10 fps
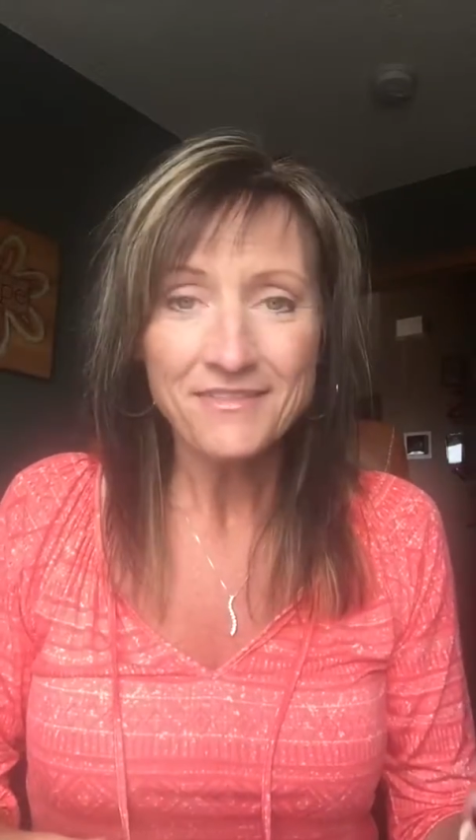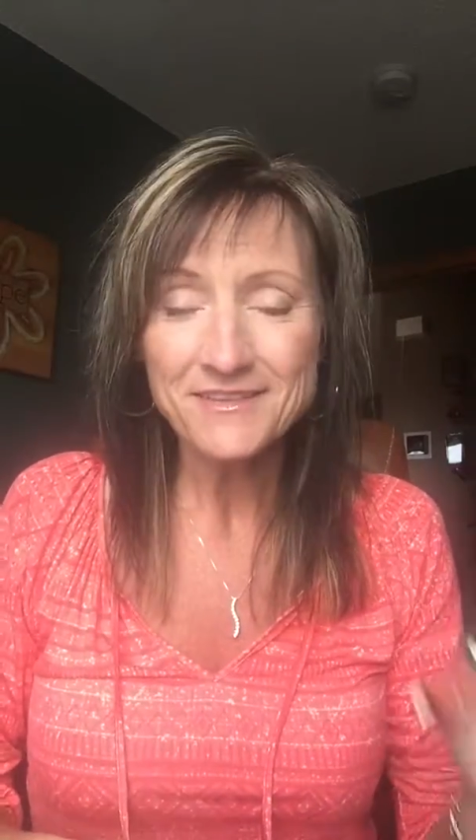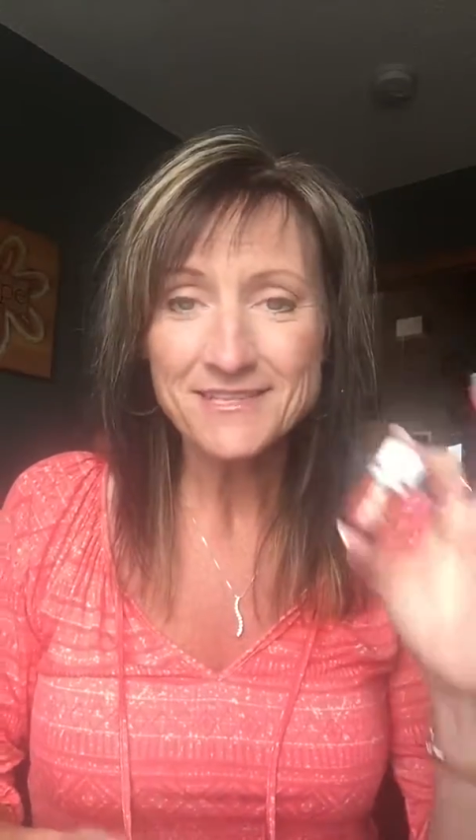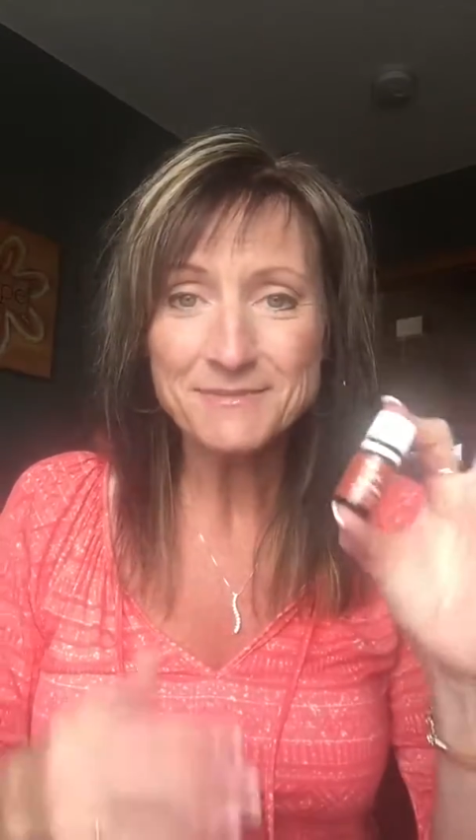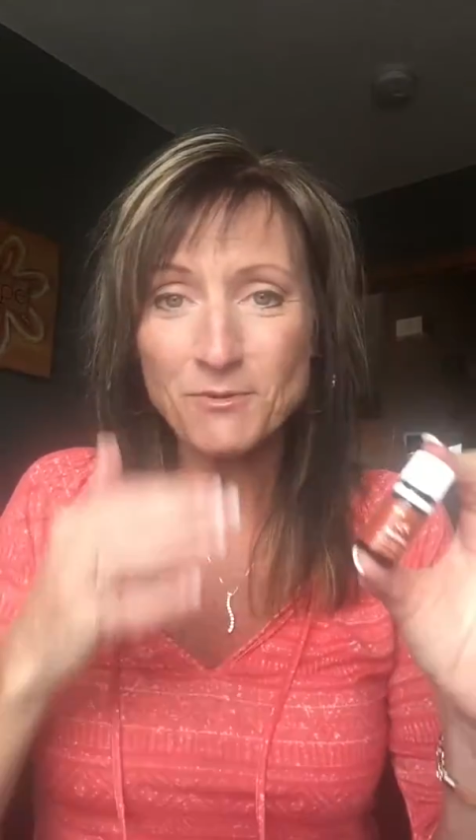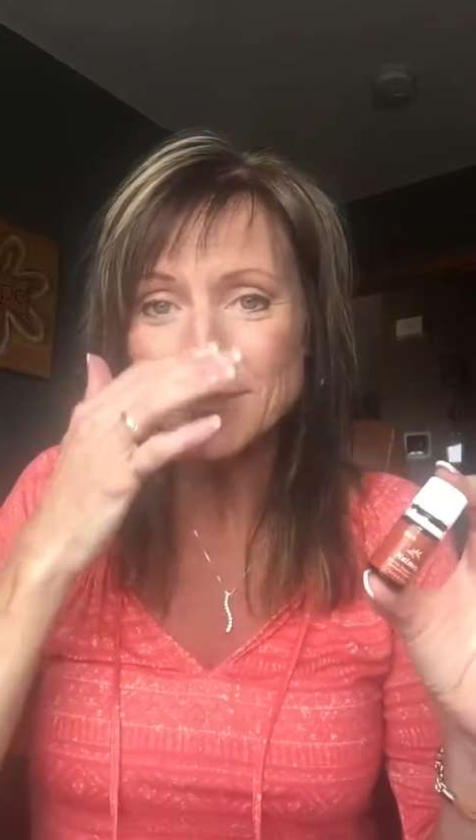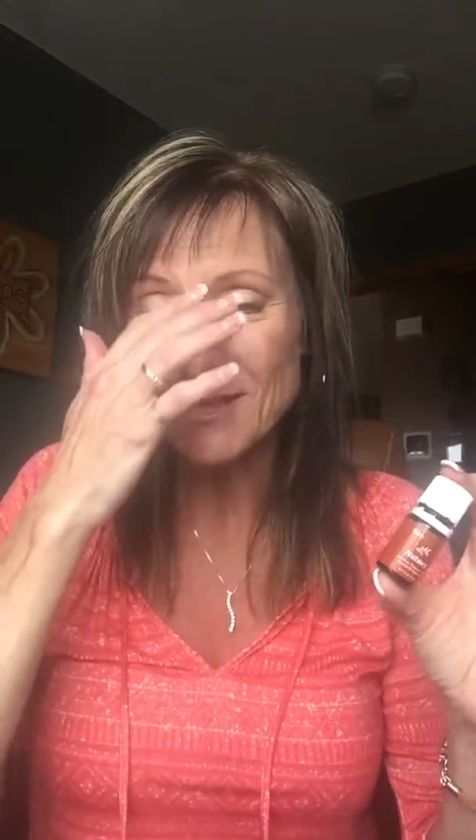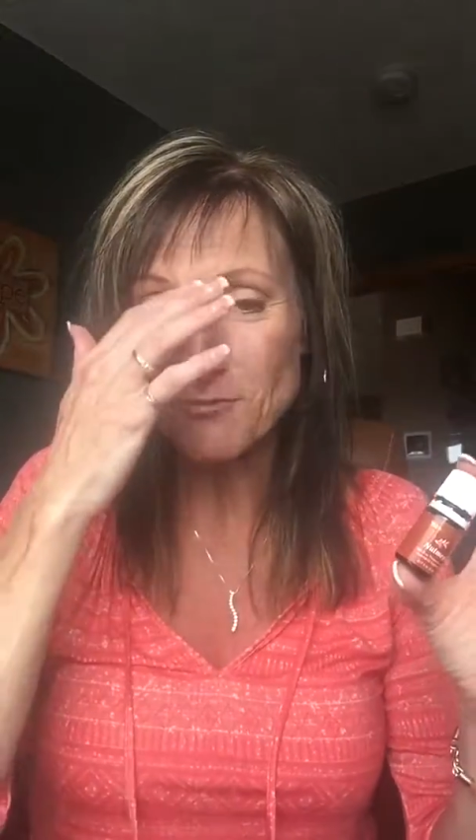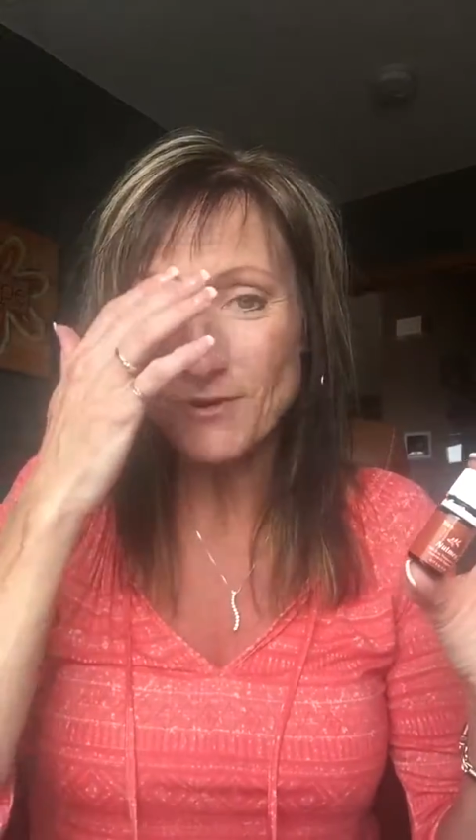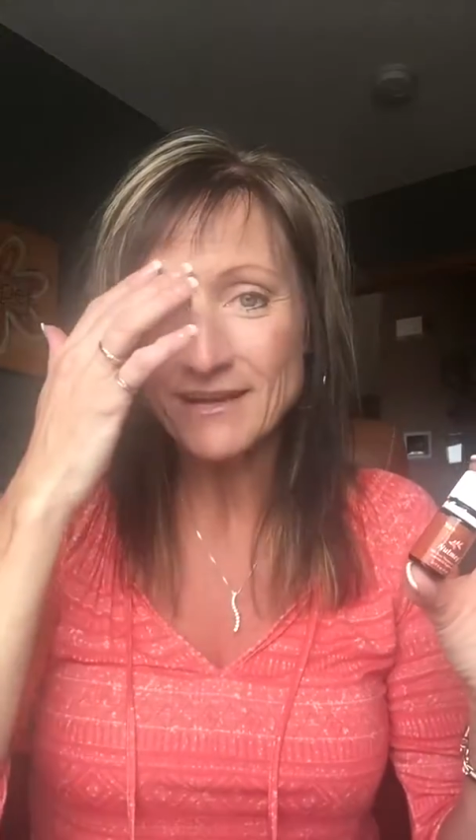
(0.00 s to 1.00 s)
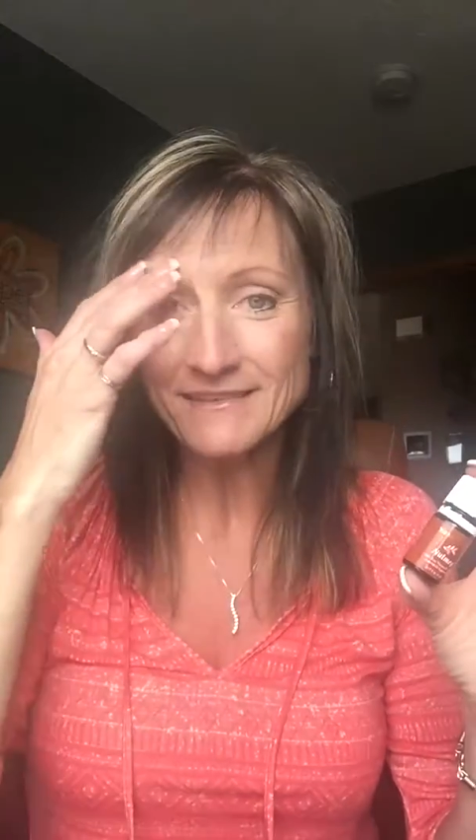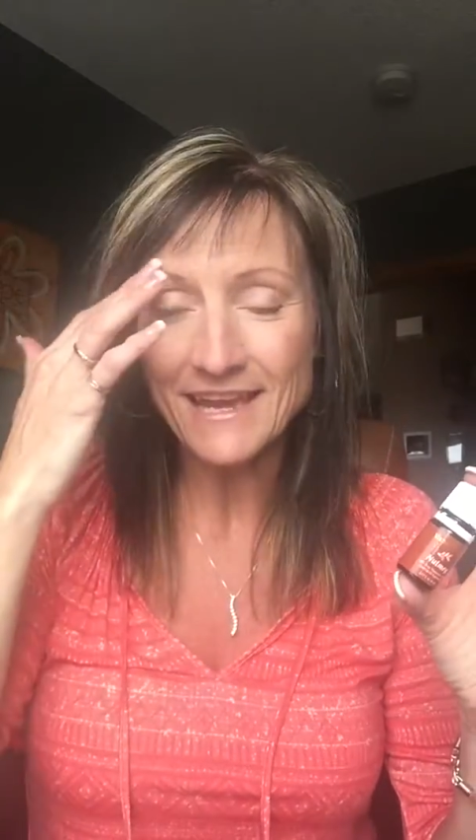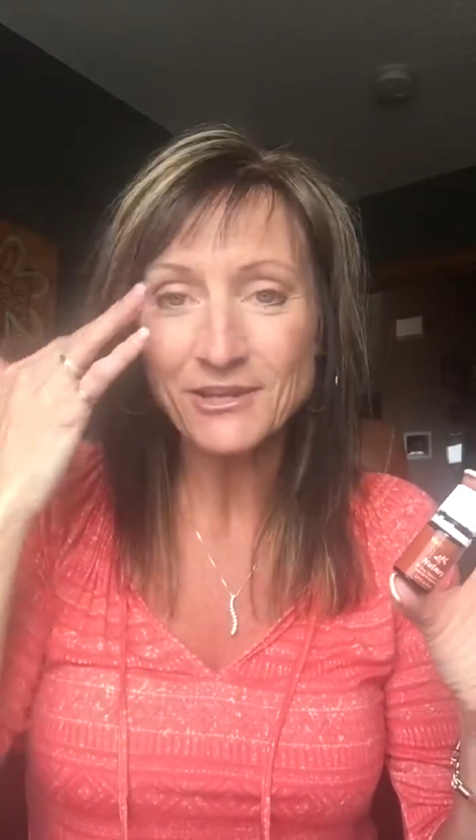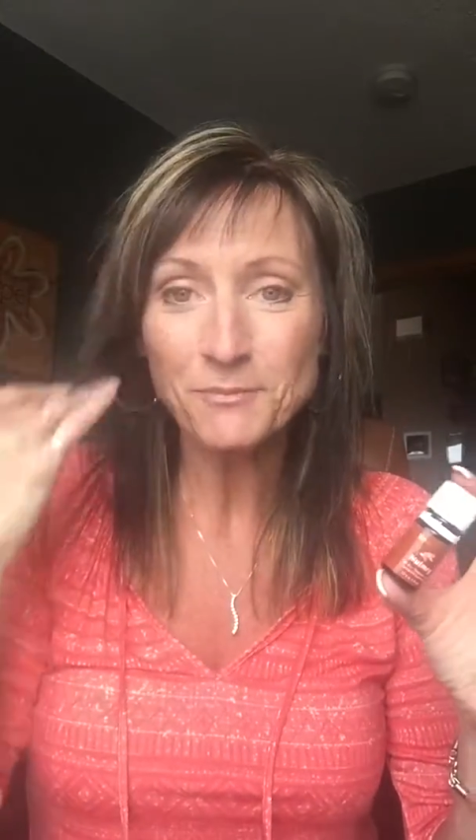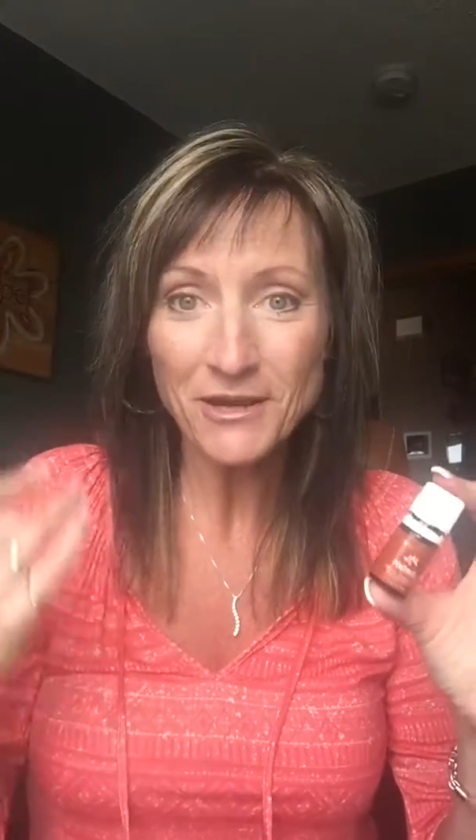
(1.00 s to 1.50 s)
This is supposed to help
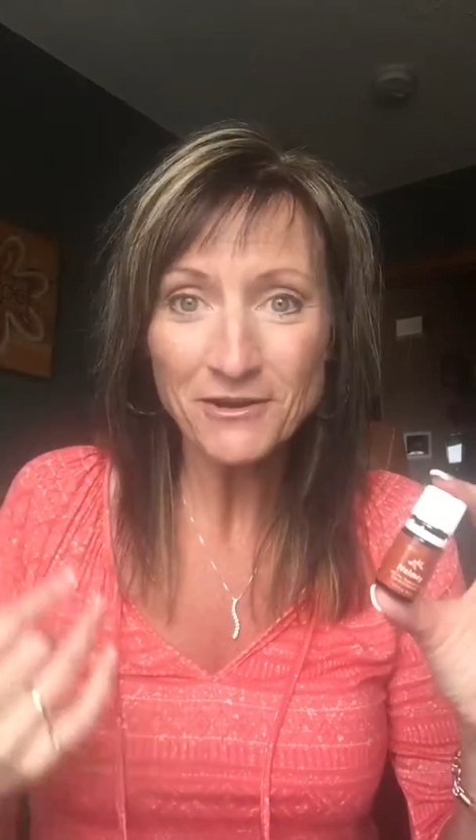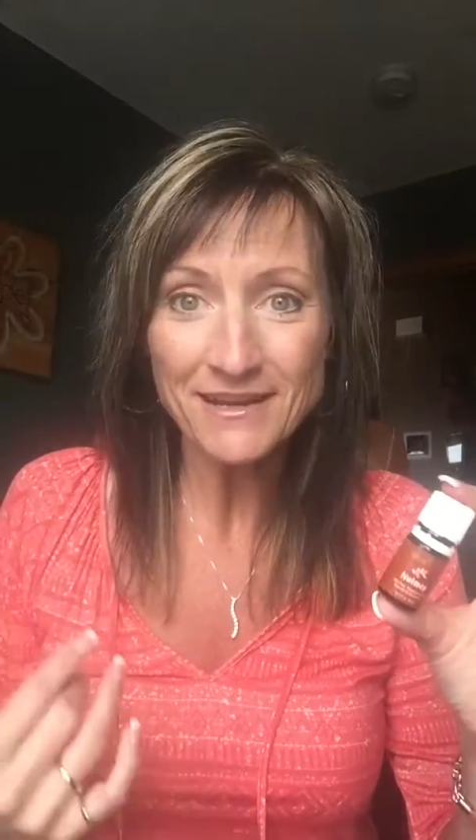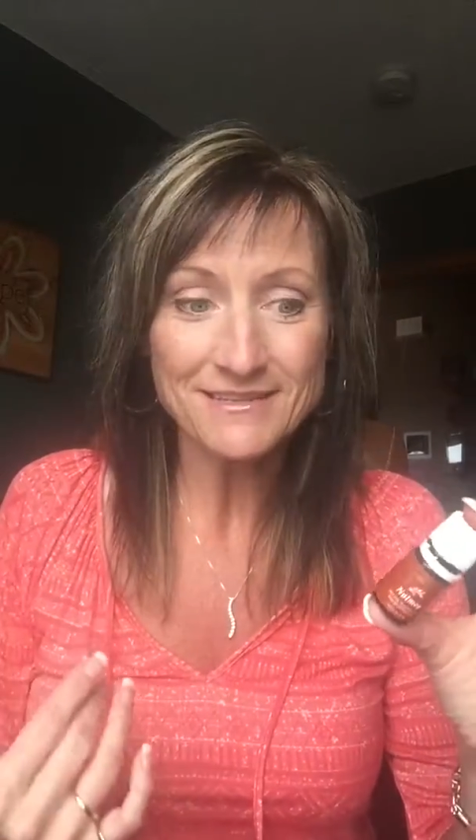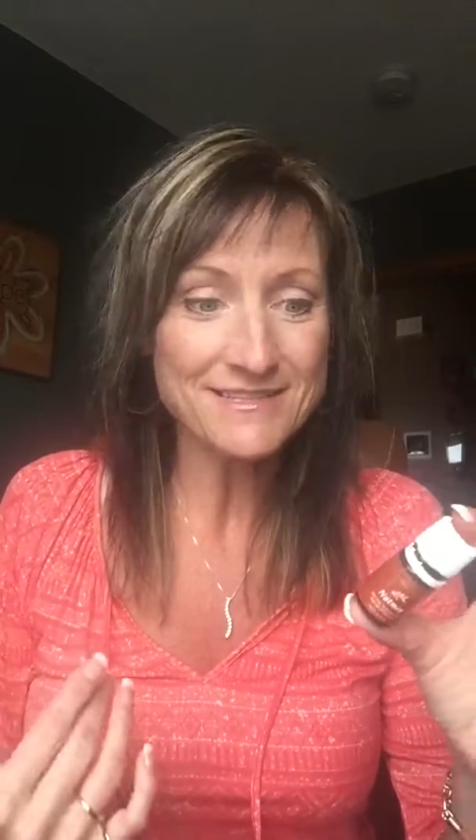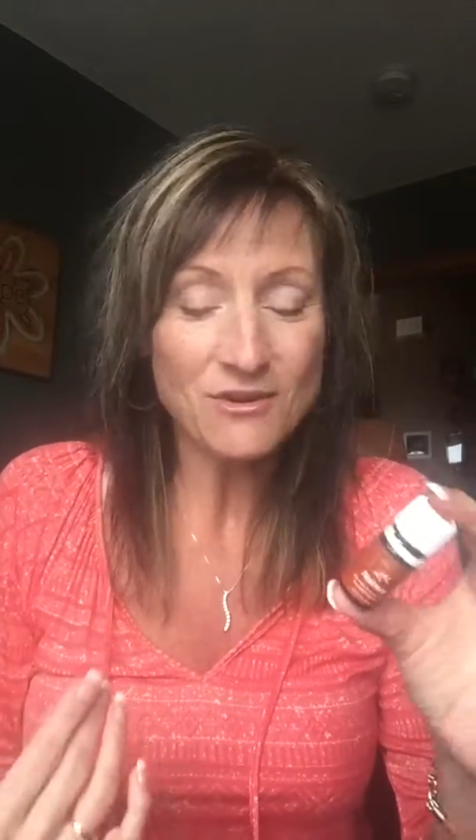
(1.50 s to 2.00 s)
regulate your periods.